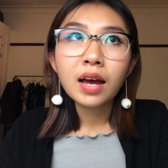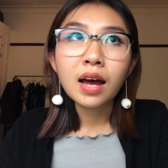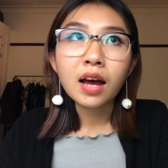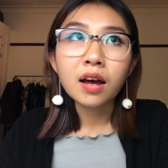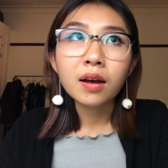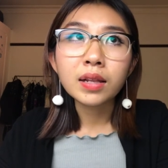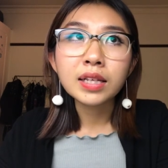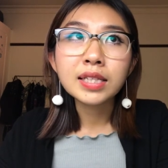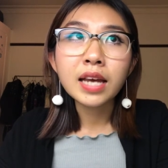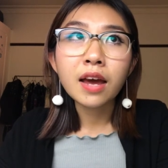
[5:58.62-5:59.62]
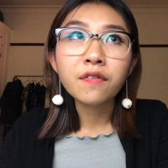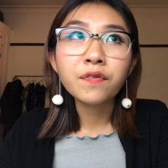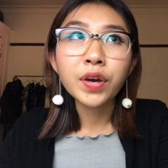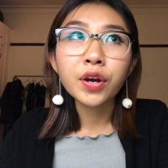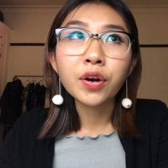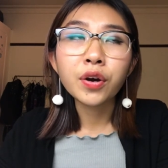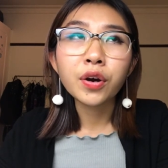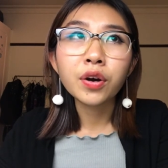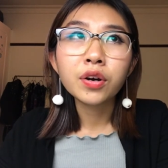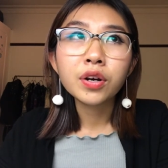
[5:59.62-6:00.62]
uh, let's say, a
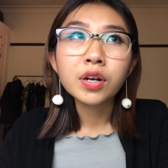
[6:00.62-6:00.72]
fear,